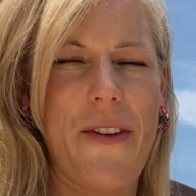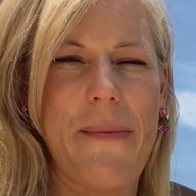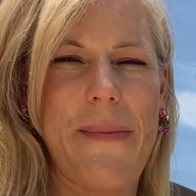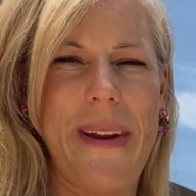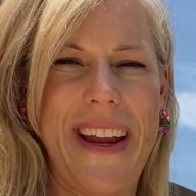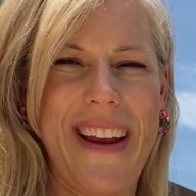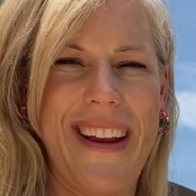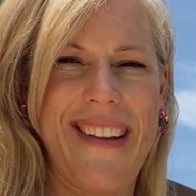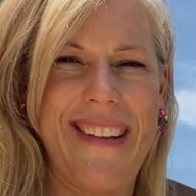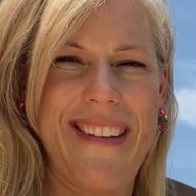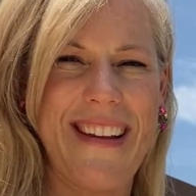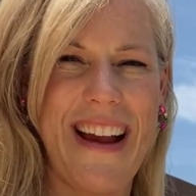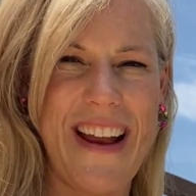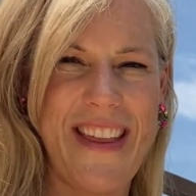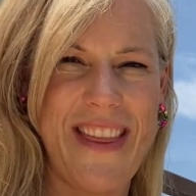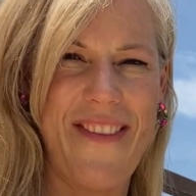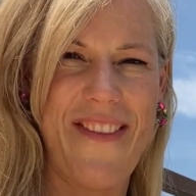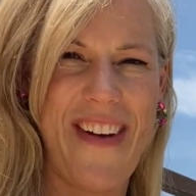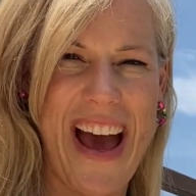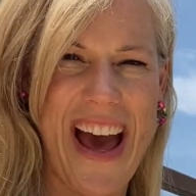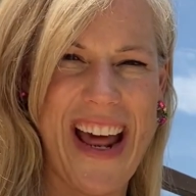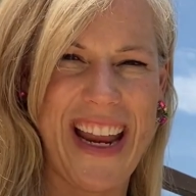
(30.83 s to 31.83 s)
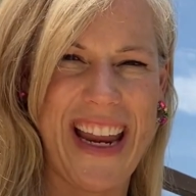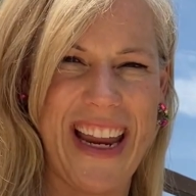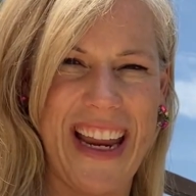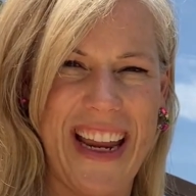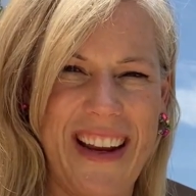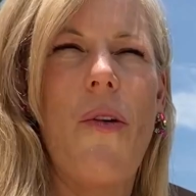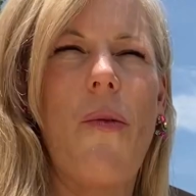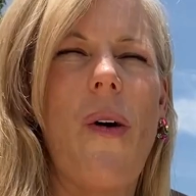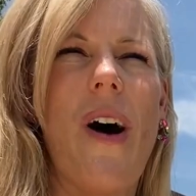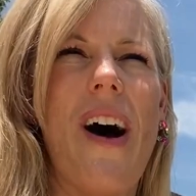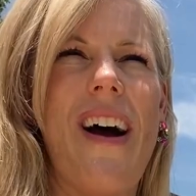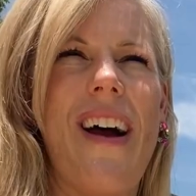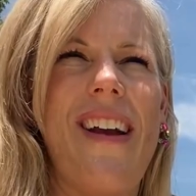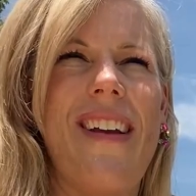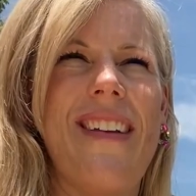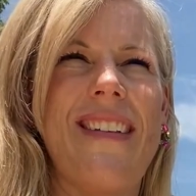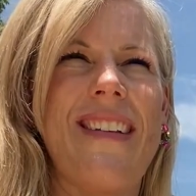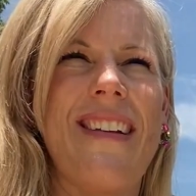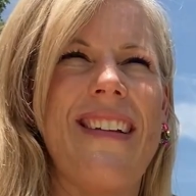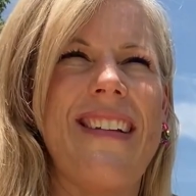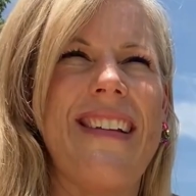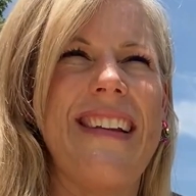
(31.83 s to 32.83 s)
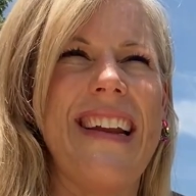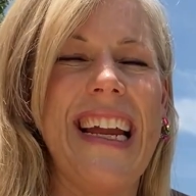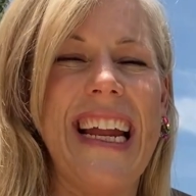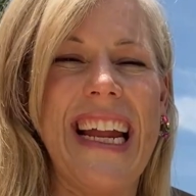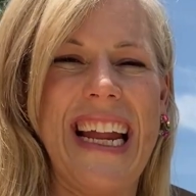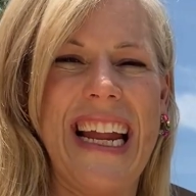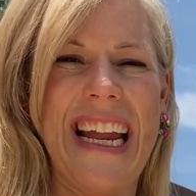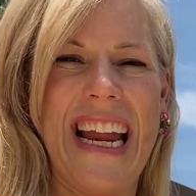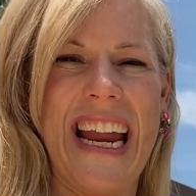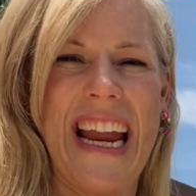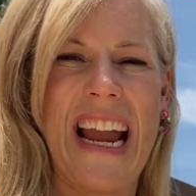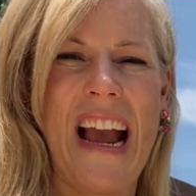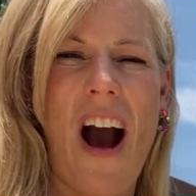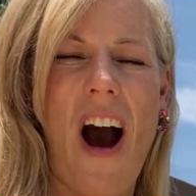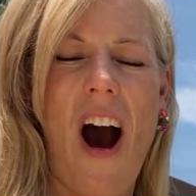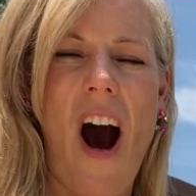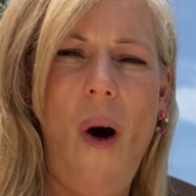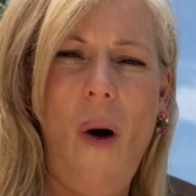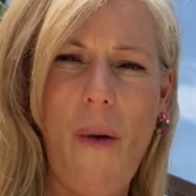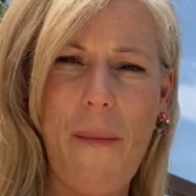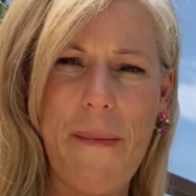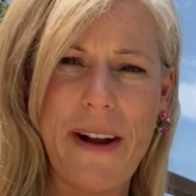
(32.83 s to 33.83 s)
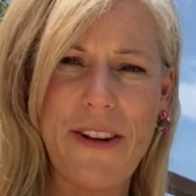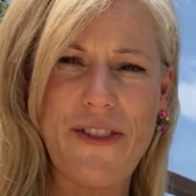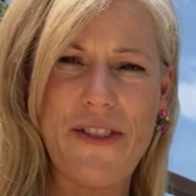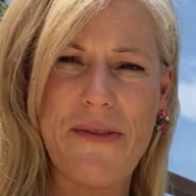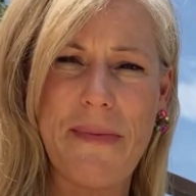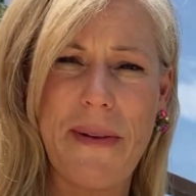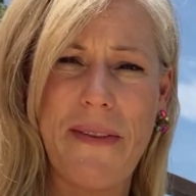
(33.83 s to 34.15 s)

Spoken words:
from being inside the Vatican was seeing a whole bunch of